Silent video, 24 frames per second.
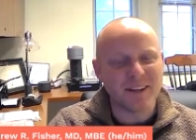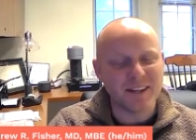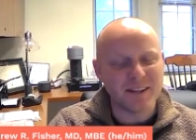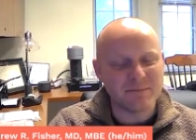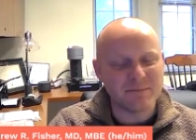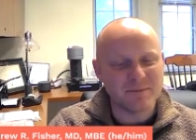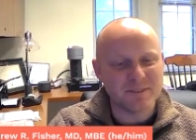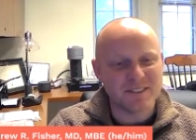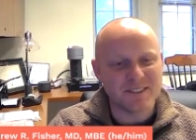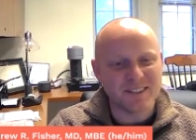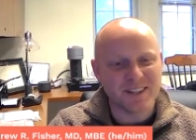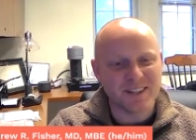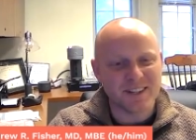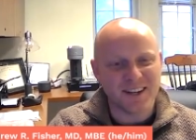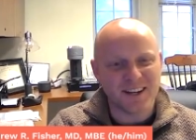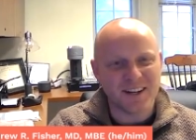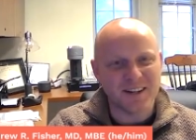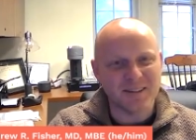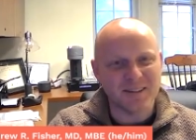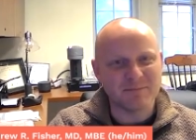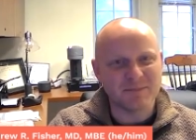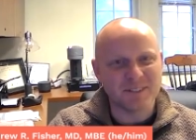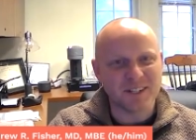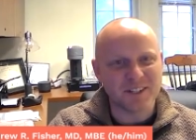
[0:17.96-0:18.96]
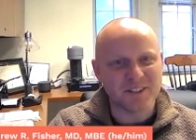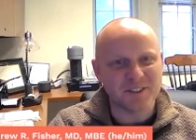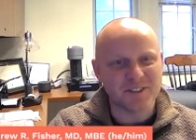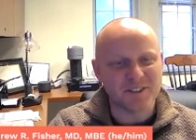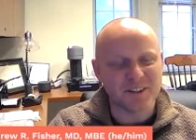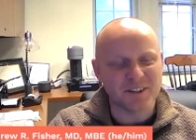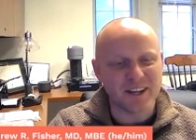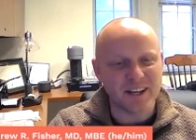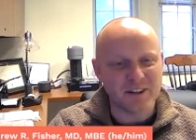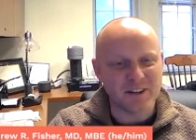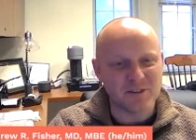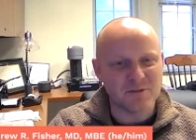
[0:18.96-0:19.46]
My name's um,
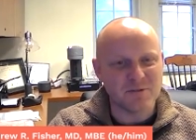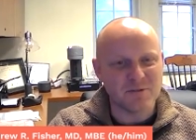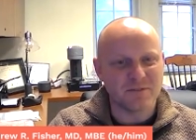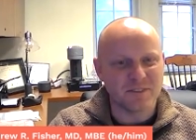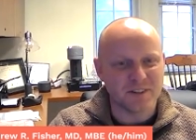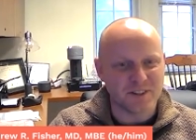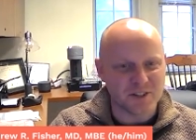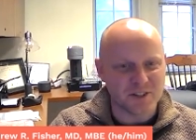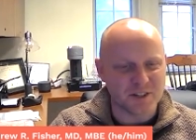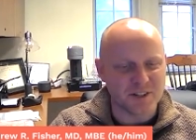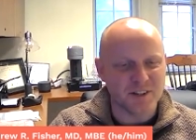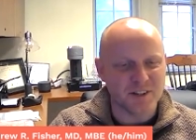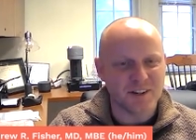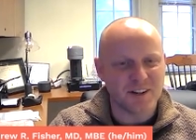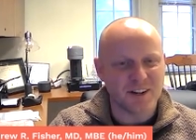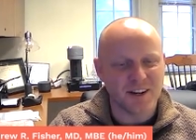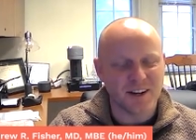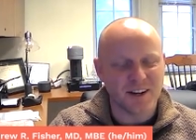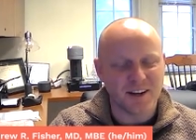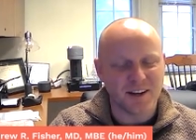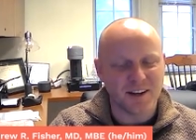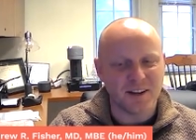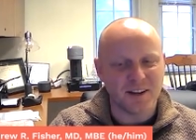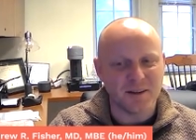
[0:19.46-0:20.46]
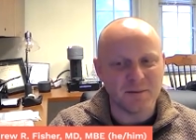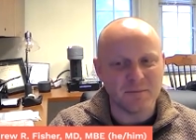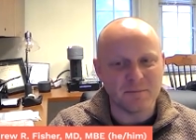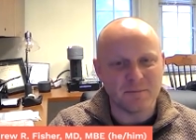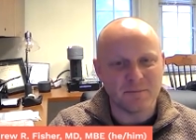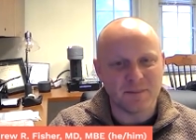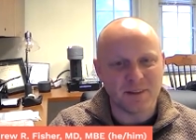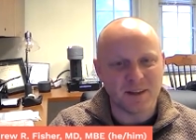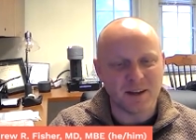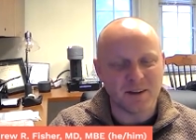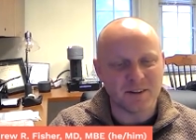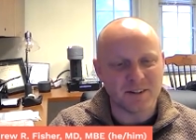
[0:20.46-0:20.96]
Dr. Andrew Fisher.
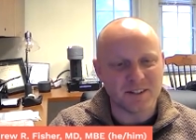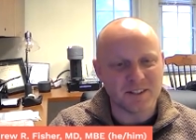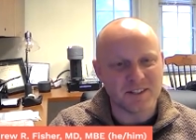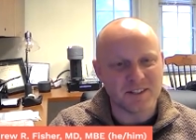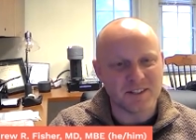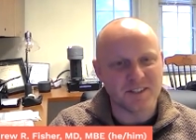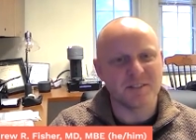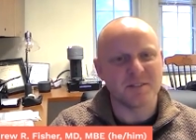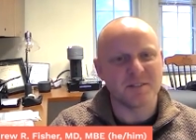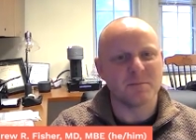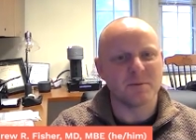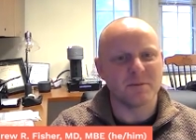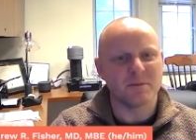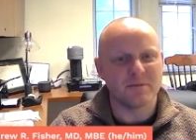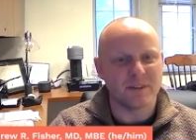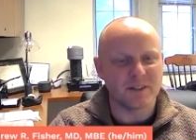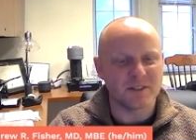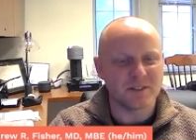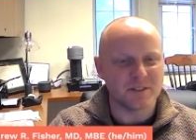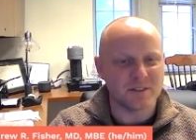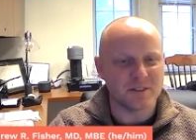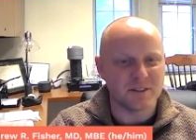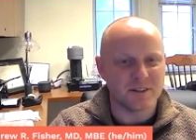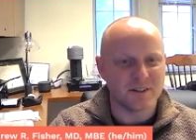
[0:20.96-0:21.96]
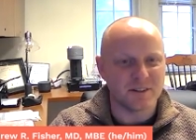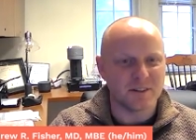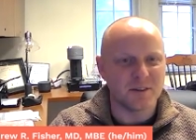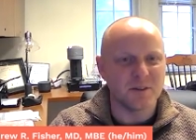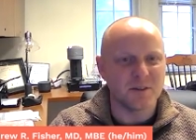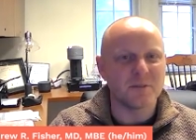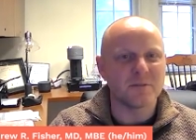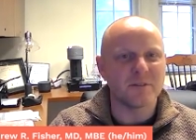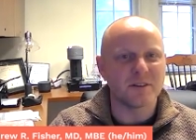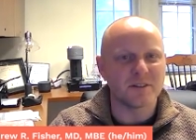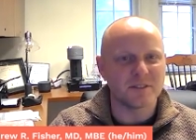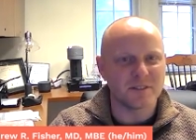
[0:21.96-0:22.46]
I'm now an assistant professor at
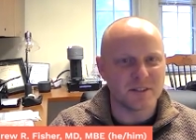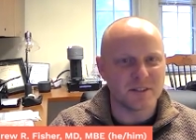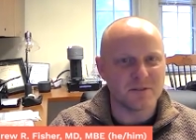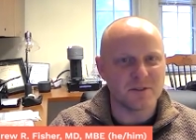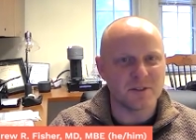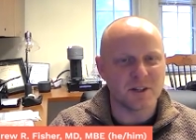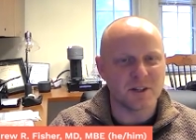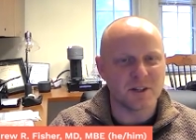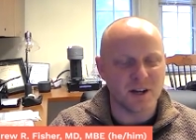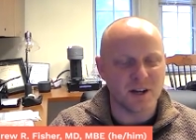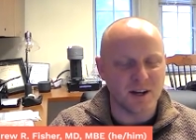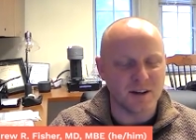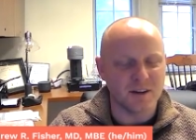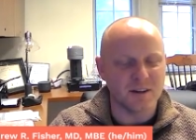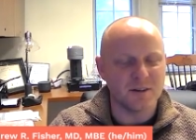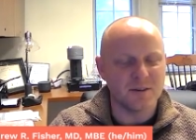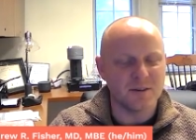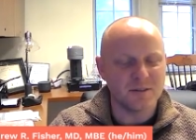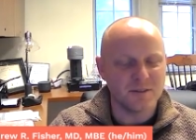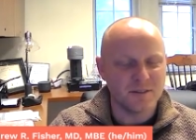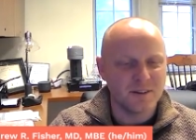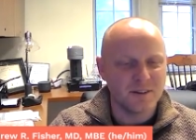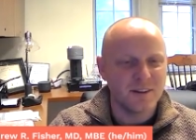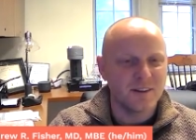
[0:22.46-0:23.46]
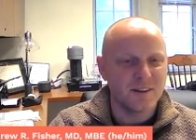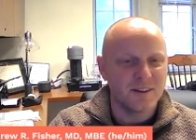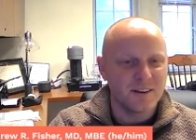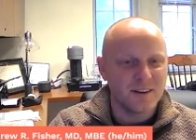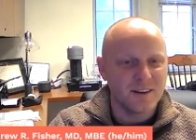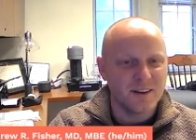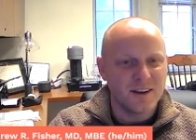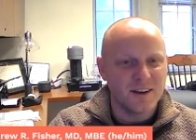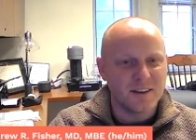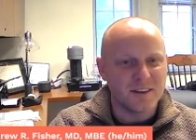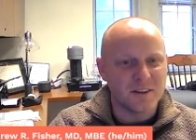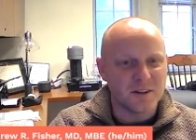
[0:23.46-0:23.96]
the University of Chicago
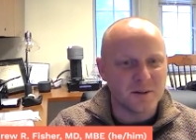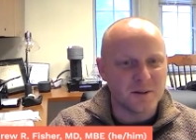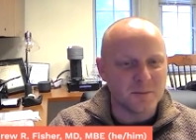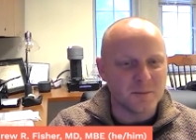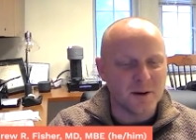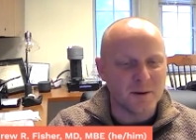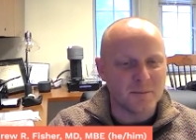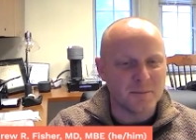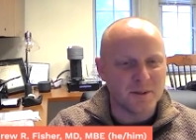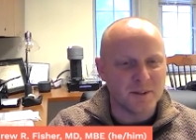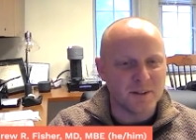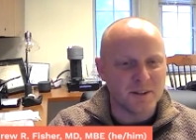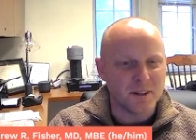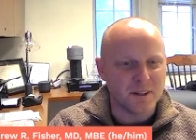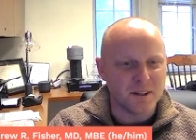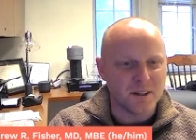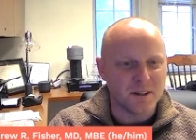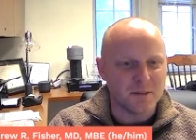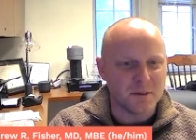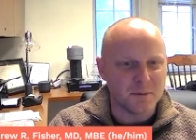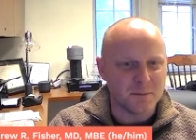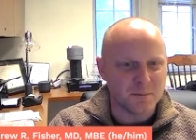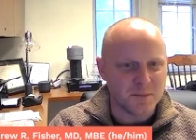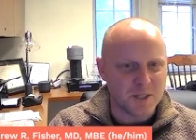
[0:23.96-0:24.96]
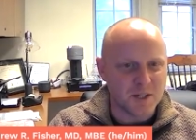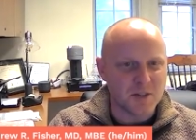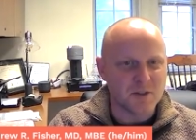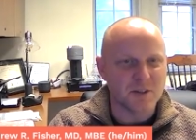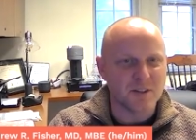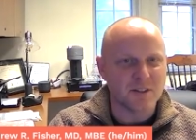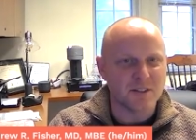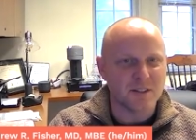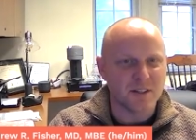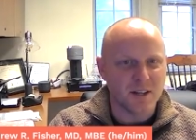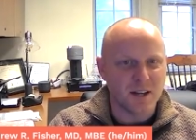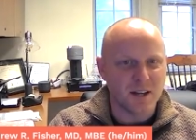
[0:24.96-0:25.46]
in the Department of
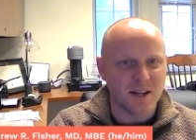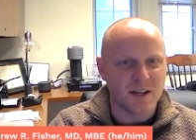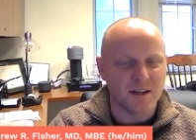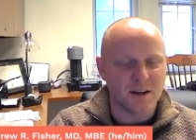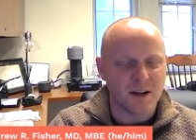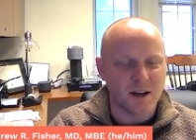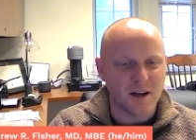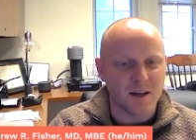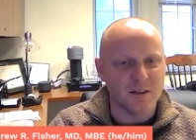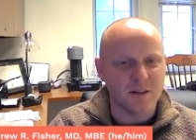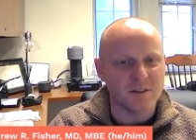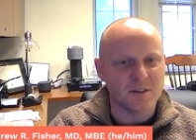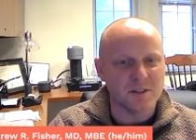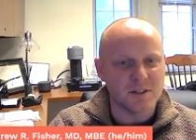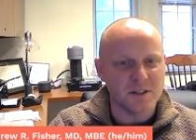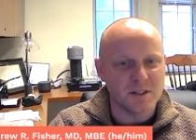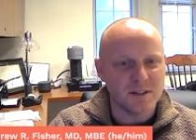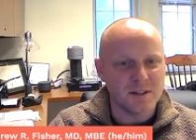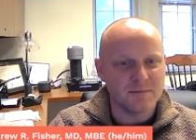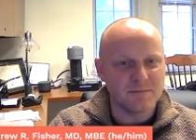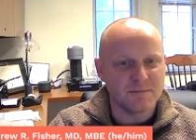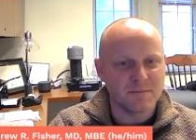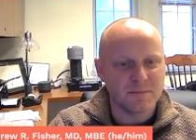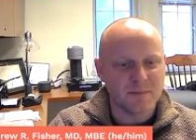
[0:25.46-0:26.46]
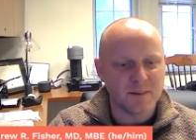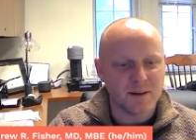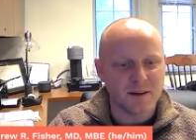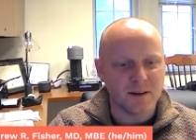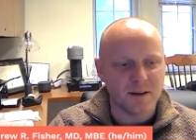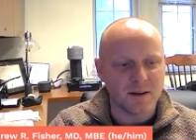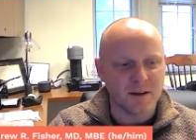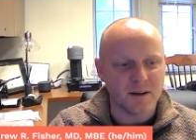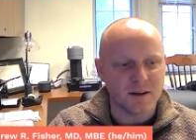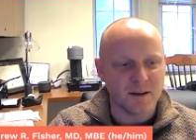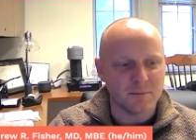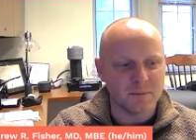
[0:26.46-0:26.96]
Obstetrics and Gynecology. Uh,
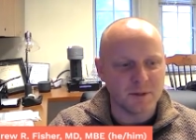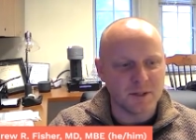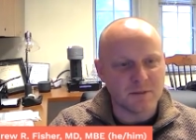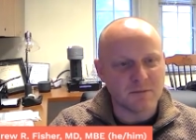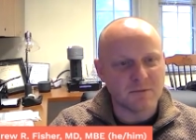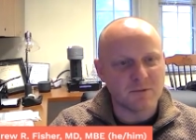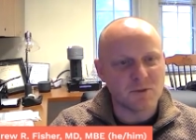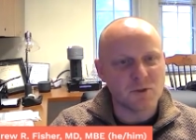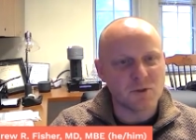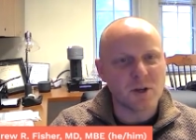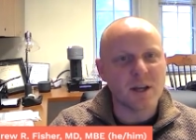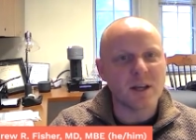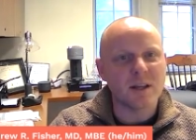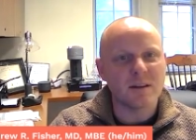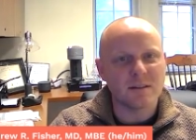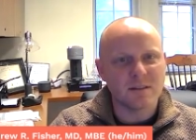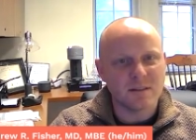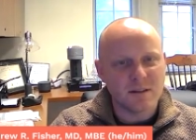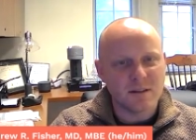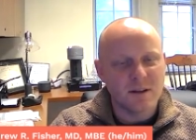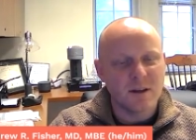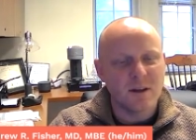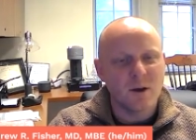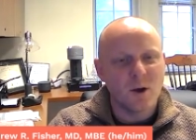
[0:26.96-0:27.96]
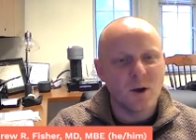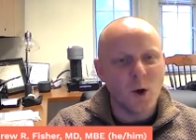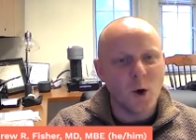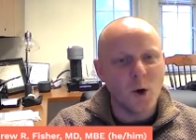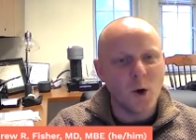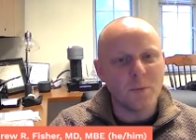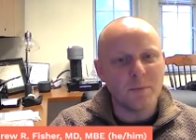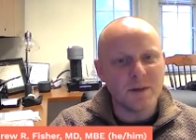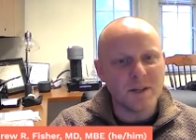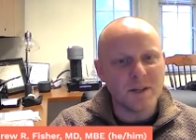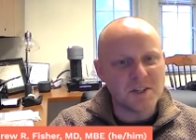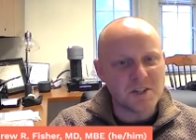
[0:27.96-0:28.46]
I'm a trained
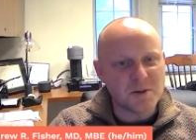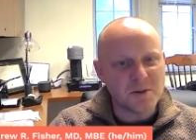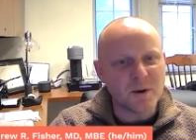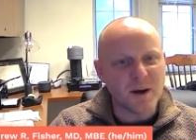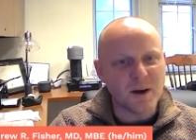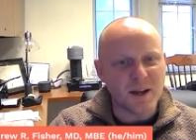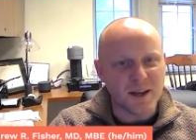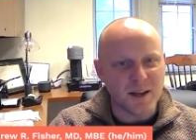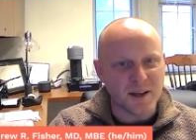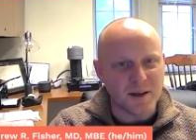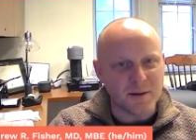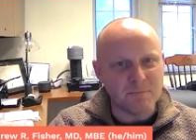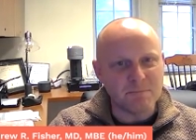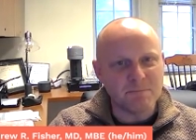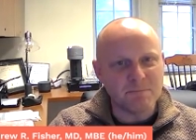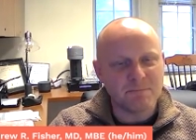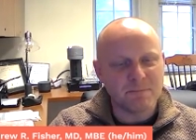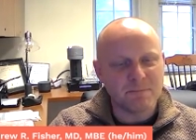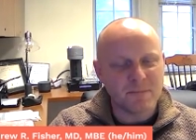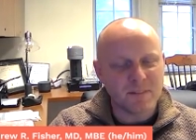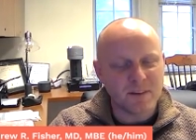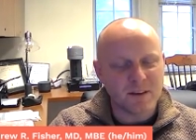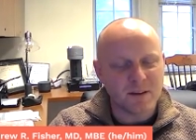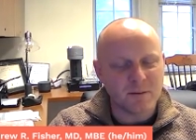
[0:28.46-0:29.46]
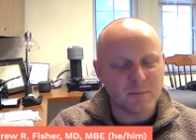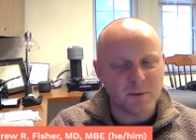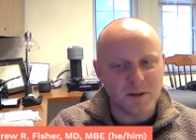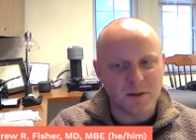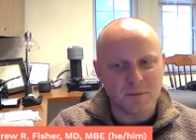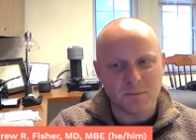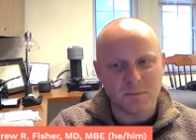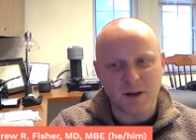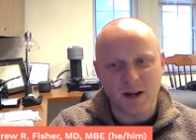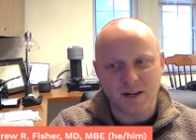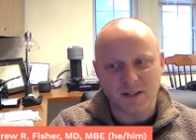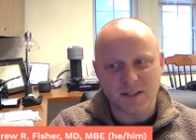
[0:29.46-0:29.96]
OBGYN. I've
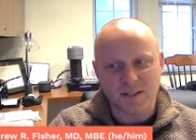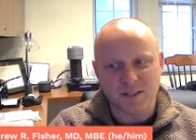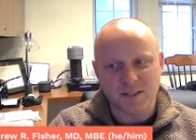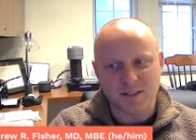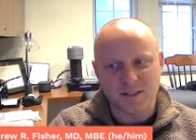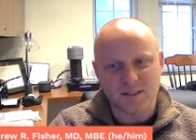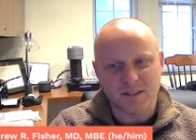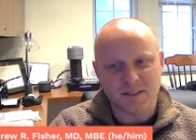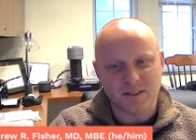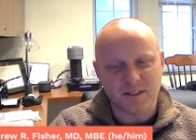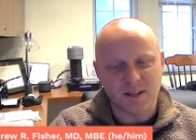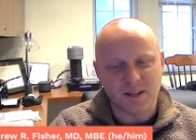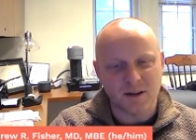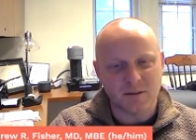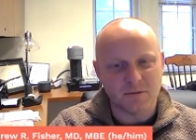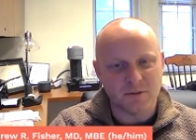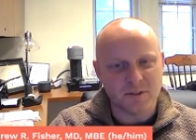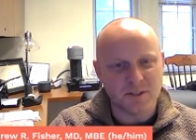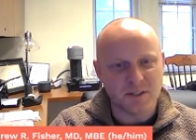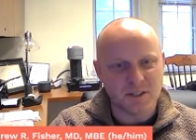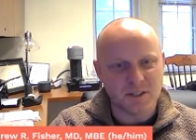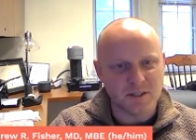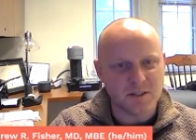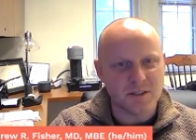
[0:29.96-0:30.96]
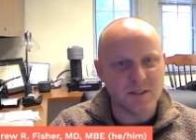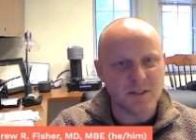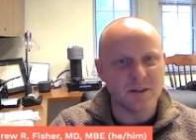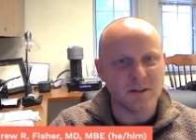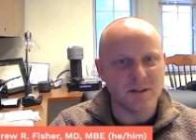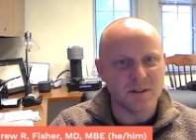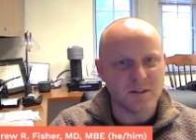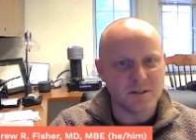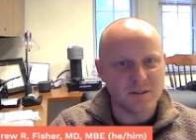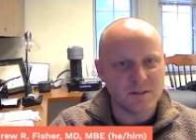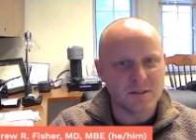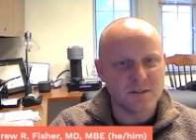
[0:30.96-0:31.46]
been in practice now for six
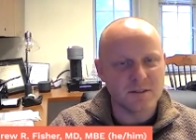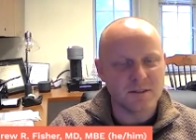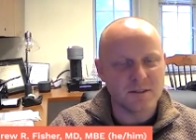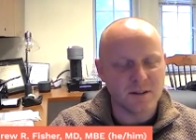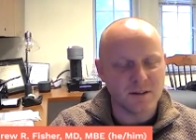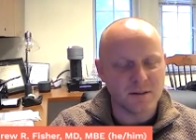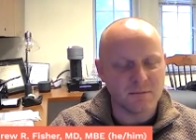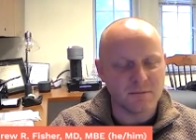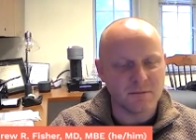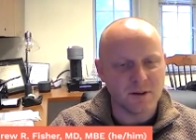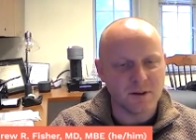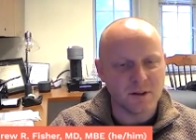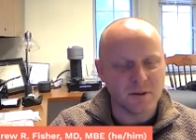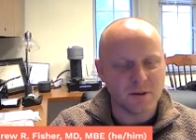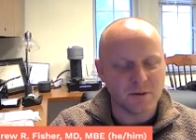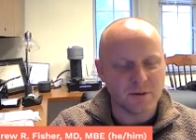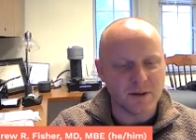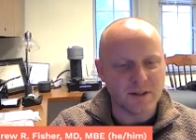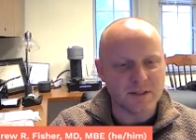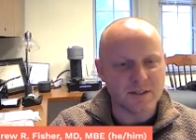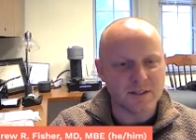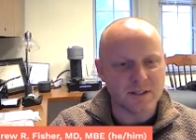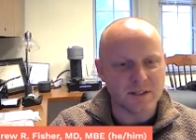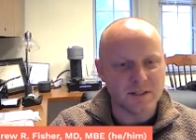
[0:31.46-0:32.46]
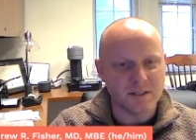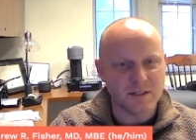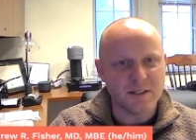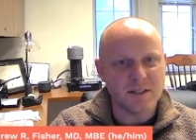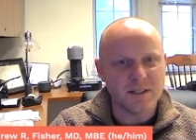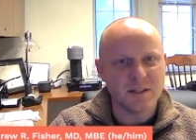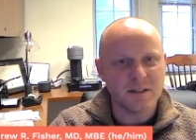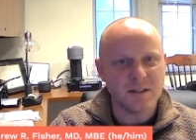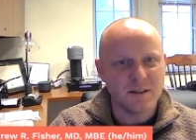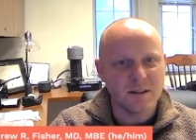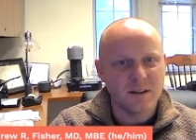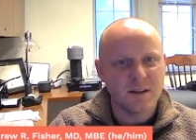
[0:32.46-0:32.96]
years um, following
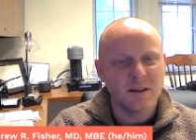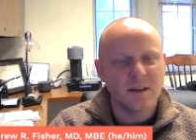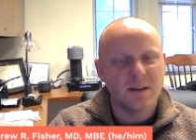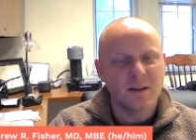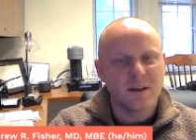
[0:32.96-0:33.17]
residency.